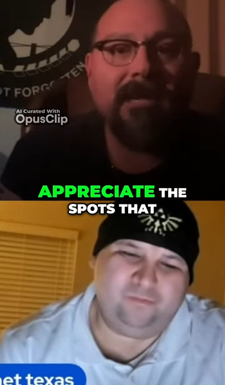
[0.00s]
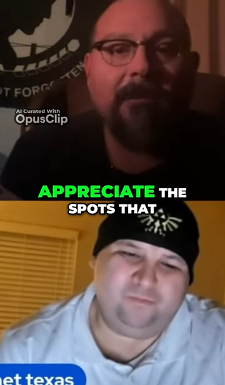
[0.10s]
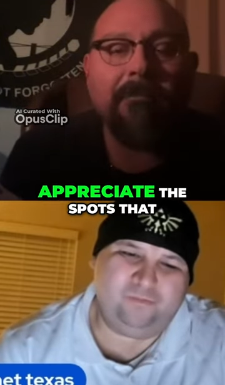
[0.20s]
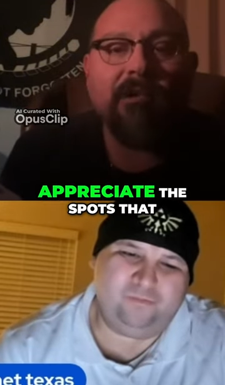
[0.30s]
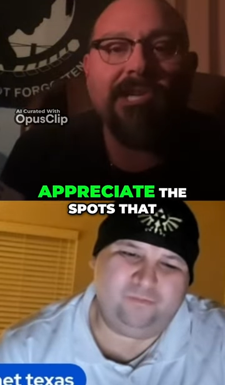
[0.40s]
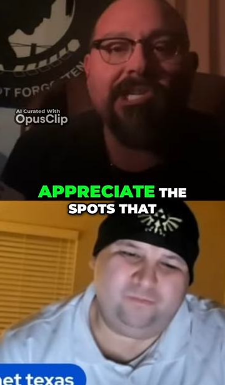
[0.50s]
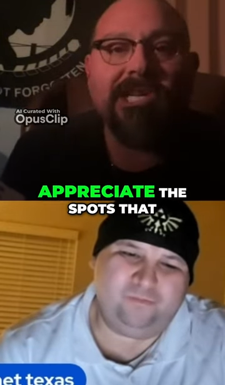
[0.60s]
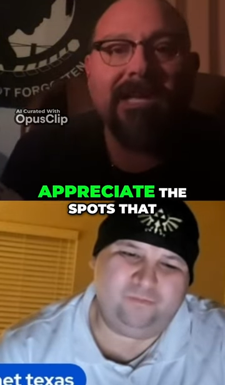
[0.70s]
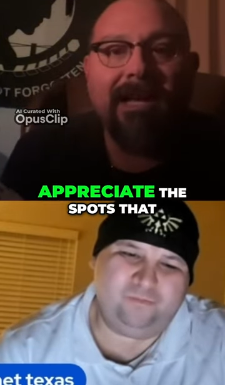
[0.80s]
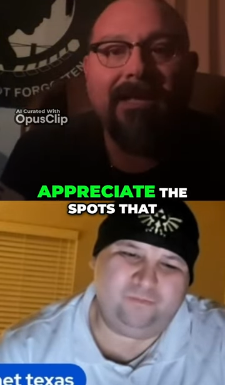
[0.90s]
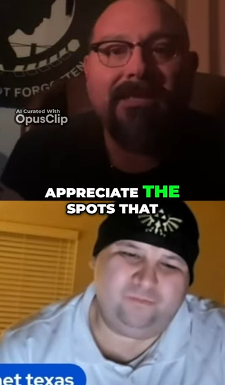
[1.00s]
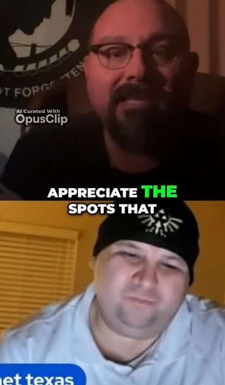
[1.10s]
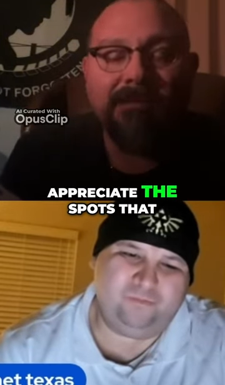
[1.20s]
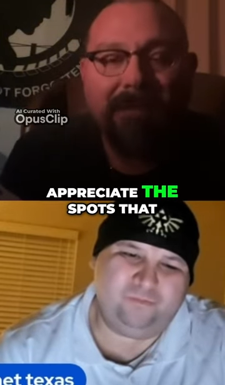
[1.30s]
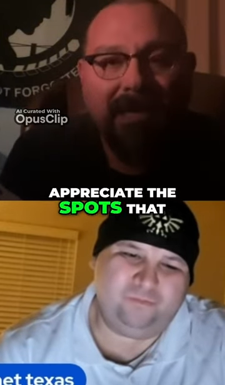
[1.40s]
Speaker 1: appreciate
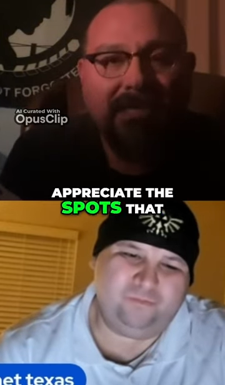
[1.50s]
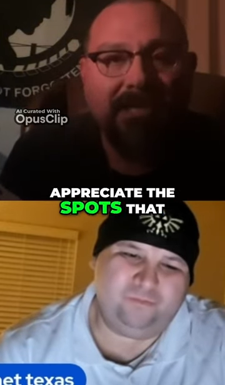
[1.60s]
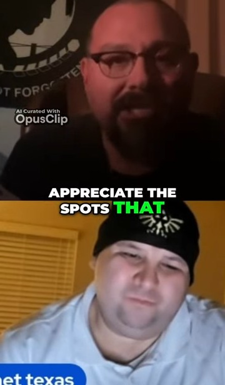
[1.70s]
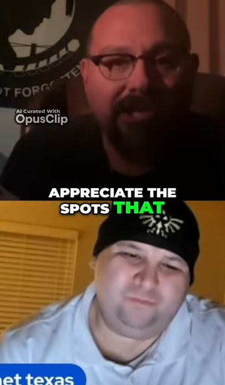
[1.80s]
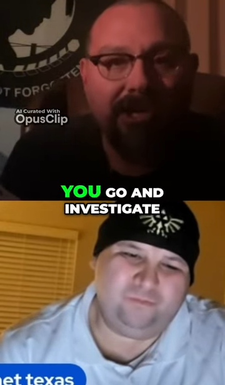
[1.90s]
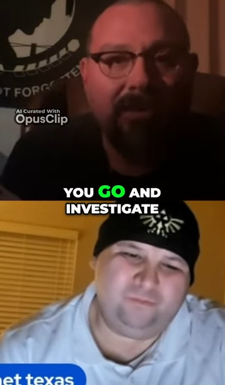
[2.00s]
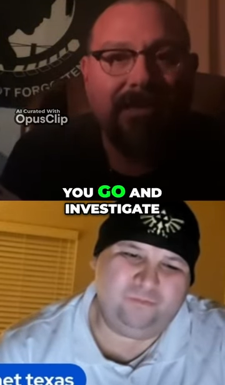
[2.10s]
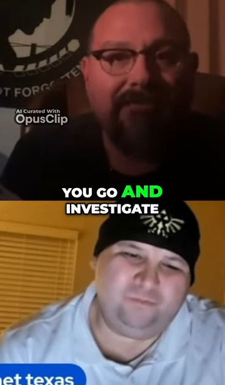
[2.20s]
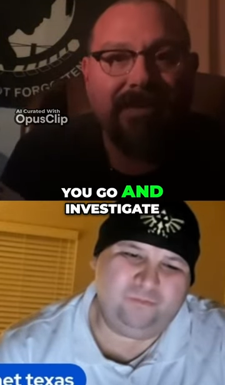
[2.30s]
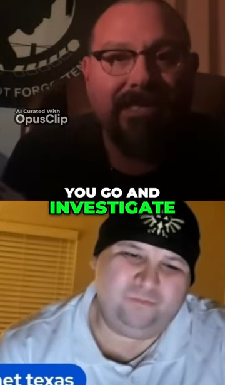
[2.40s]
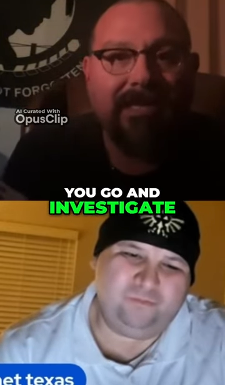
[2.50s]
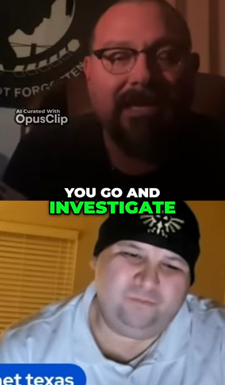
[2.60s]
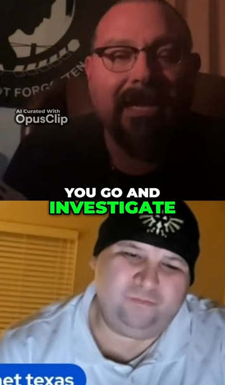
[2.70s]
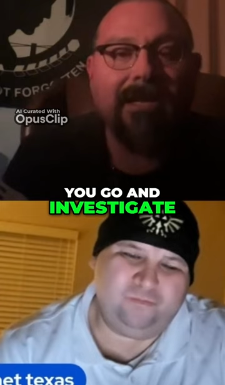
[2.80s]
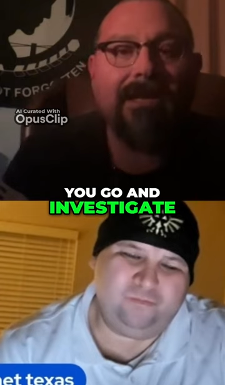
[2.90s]
the spots that you go and
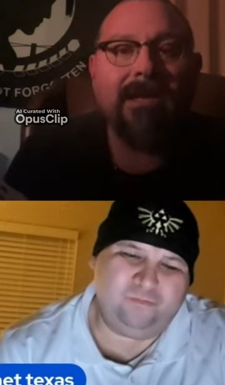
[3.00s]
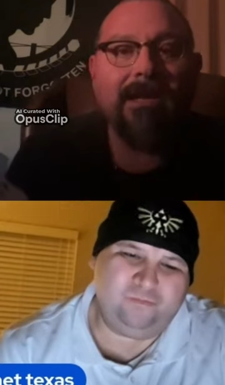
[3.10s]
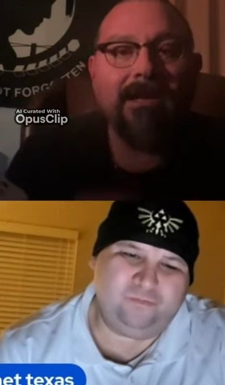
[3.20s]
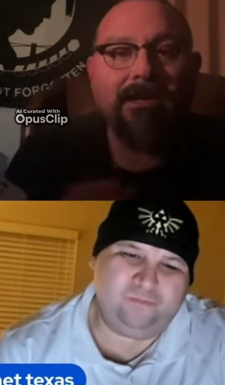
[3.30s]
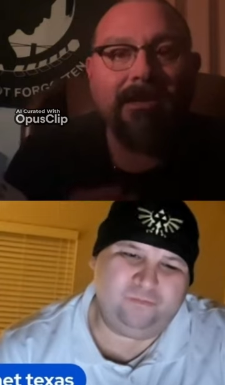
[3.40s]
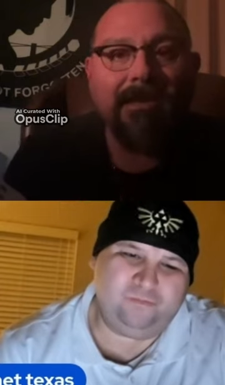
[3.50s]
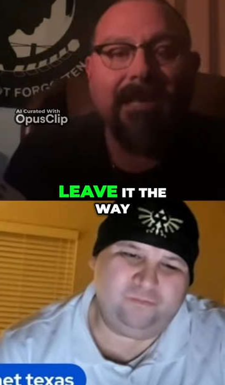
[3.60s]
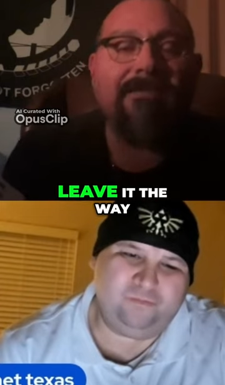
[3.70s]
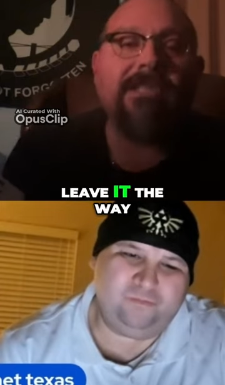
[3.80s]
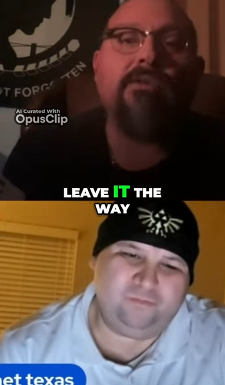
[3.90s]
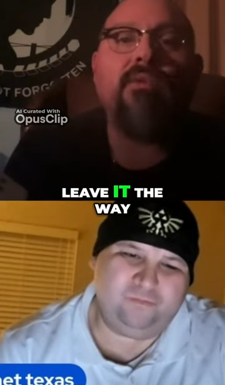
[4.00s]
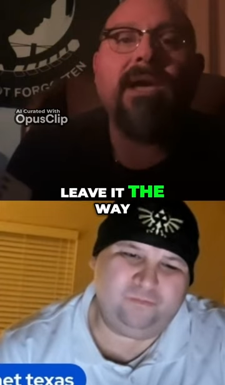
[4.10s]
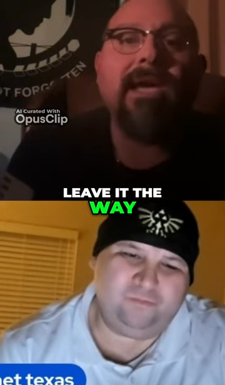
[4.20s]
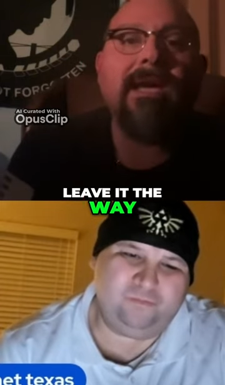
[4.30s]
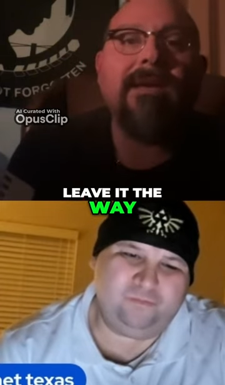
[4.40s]
investigate. Leave it the
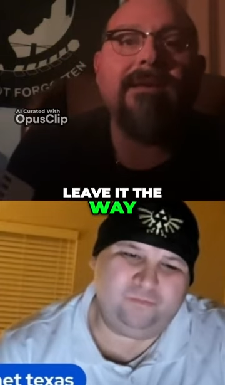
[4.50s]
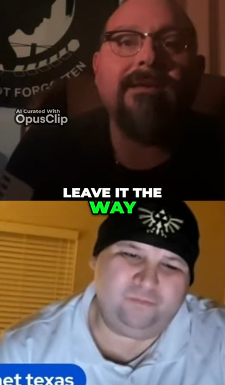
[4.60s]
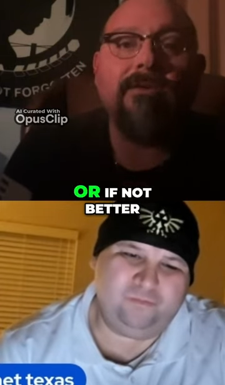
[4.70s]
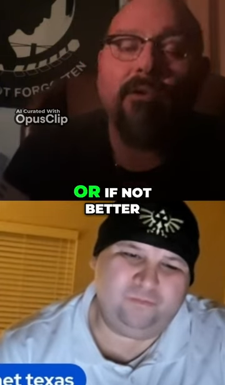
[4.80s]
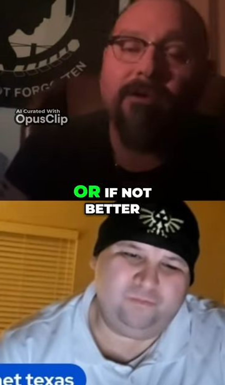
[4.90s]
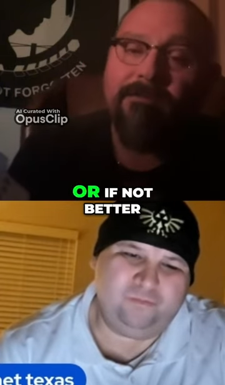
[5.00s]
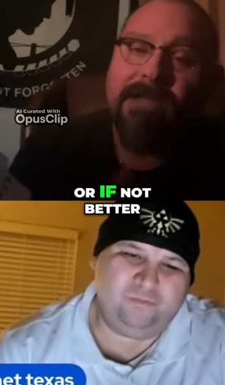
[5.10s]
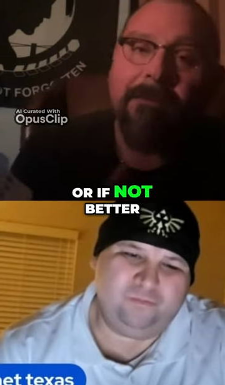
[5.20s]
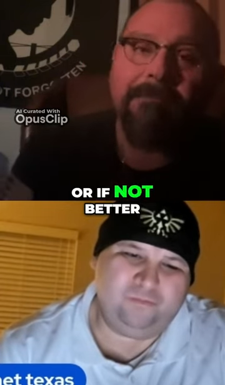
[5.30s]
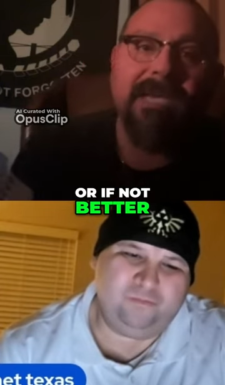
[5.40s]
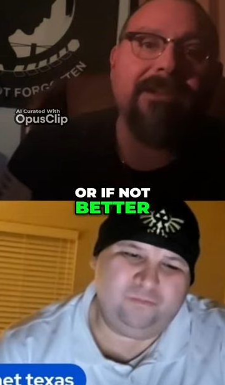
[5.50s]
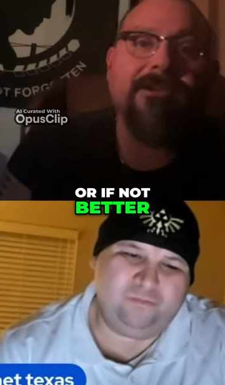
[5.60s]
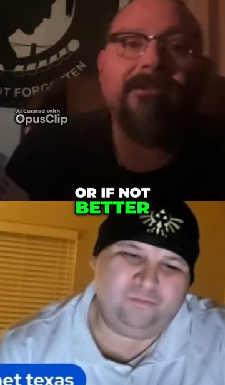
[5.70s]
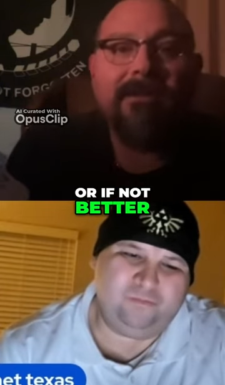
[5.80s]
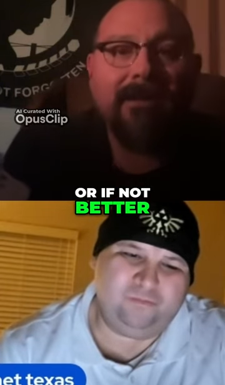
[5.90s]
way, or if not
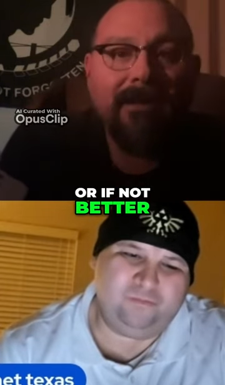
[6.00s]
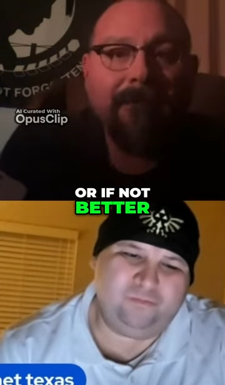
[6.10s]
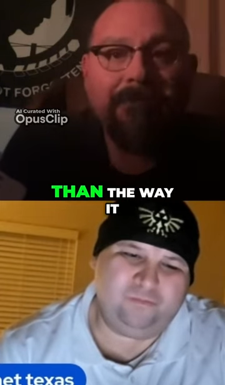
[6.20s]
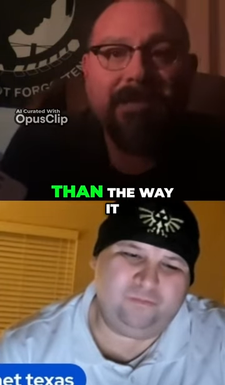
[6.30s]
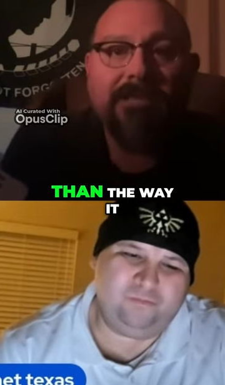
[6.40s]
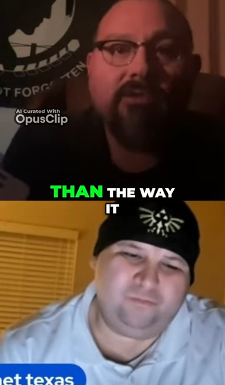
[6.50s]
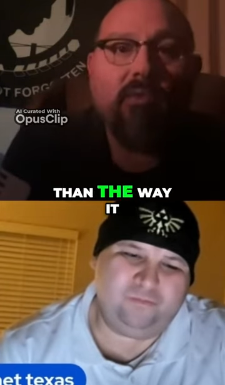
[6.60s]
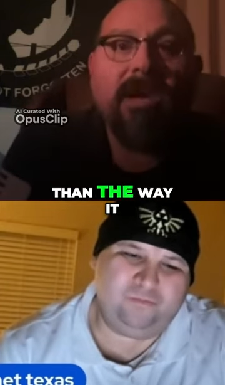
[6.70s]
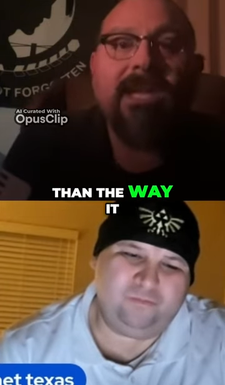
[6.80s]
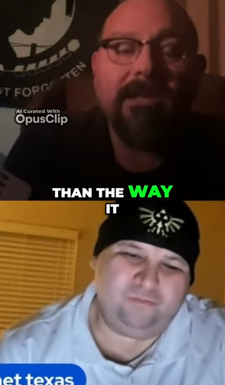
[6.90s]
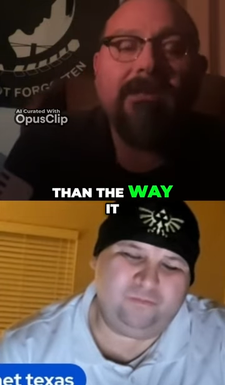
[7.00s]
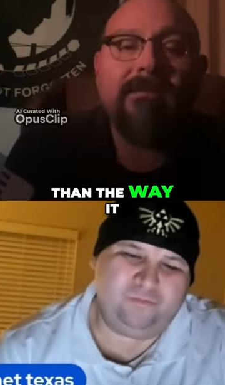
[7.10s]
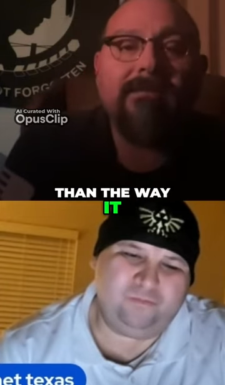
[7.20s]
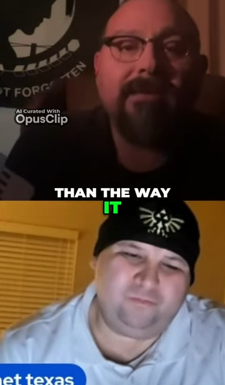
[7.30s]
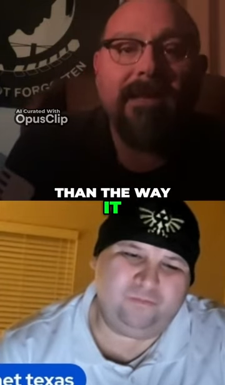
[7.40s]
better, than the way
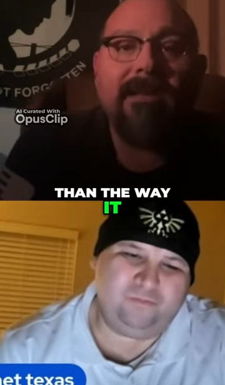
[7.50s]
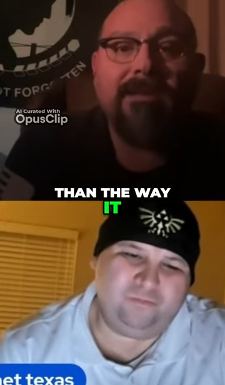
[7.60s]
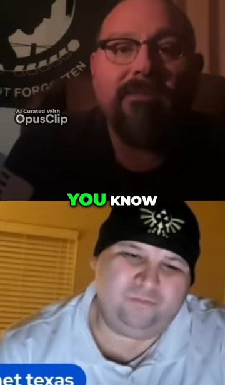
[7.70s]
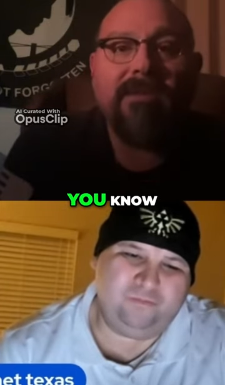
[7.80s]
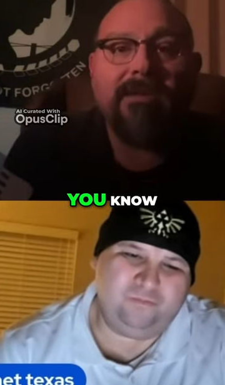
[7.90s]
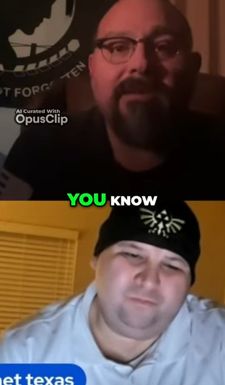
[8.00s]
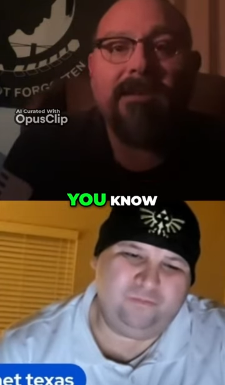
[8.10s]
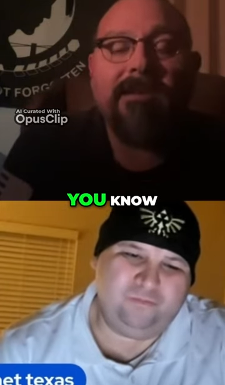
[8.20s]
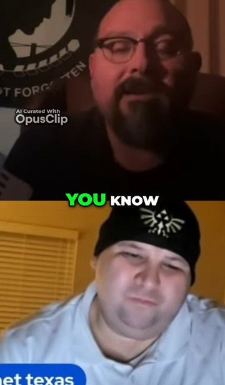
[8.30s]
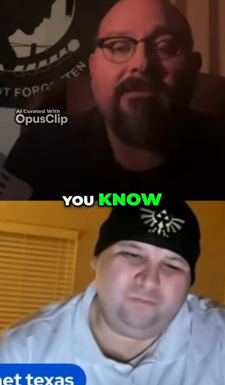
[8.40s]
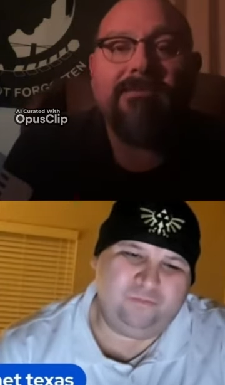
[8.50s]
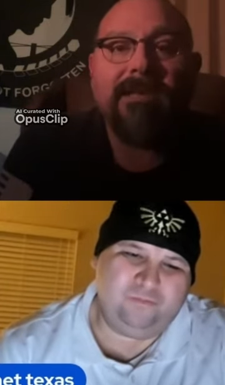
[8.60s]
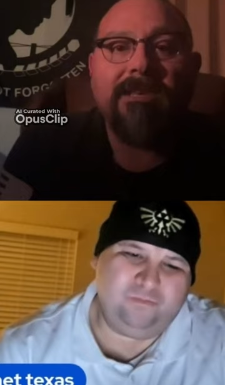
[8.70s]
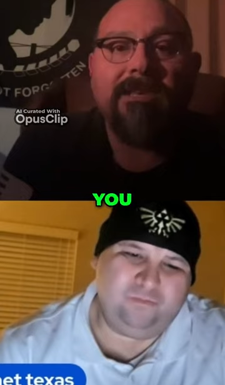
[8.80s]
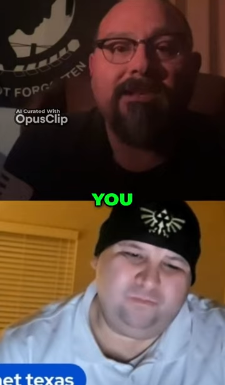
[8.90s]
it, you know
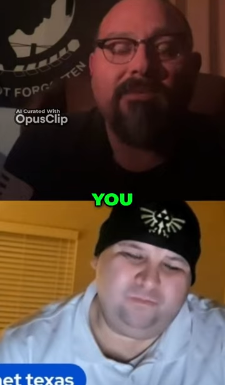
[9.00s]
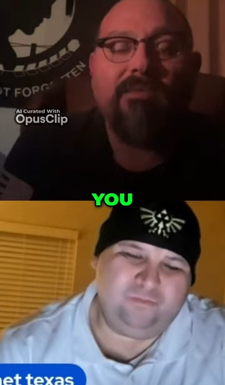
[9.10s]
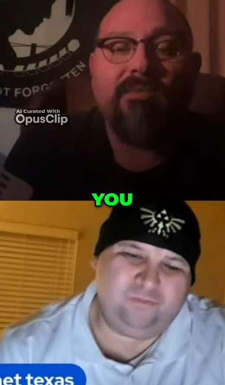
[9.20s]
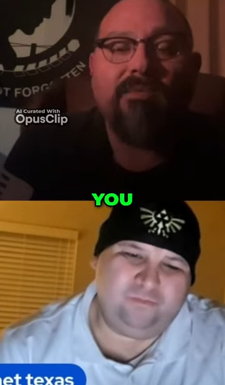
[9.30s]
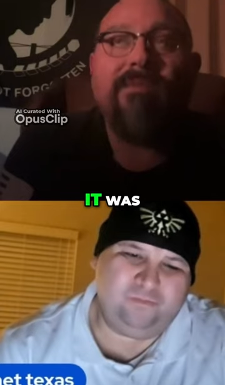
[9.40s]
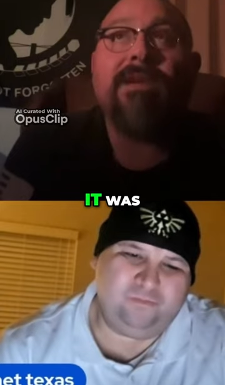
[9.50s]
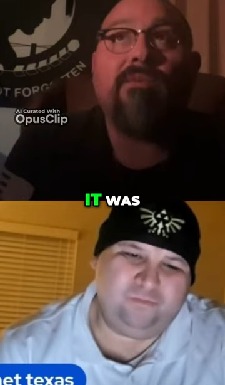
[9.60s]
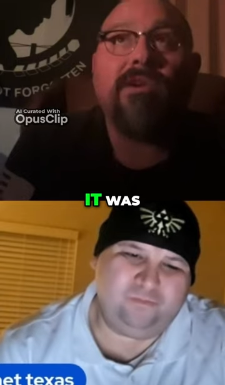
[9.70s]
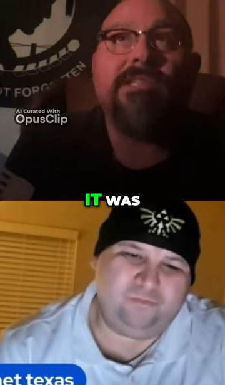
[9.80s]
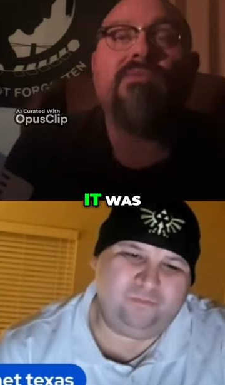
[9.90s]
you it